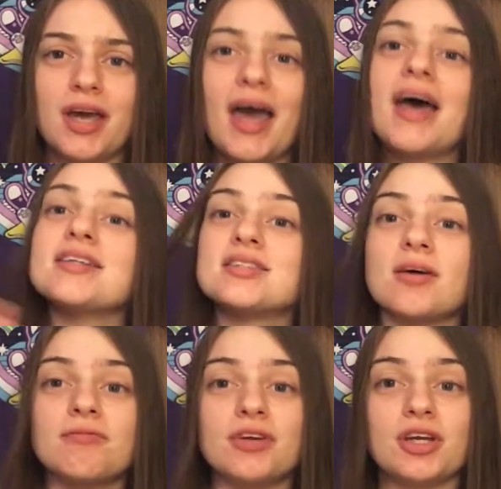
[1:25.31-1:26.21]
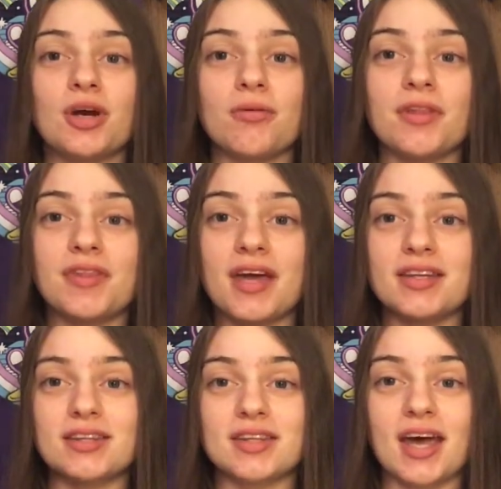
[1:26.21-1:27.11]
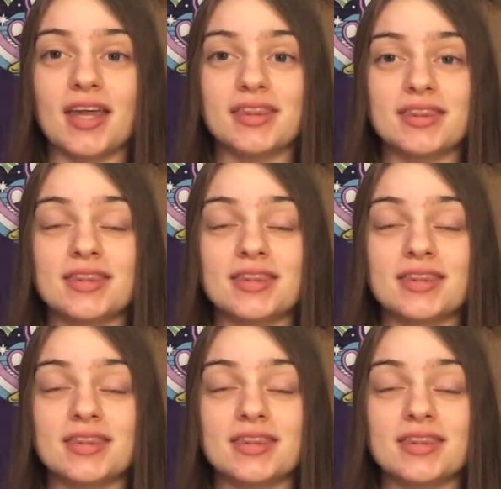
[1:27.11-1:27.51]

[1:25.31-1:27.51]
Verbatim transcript: heads up video that that that,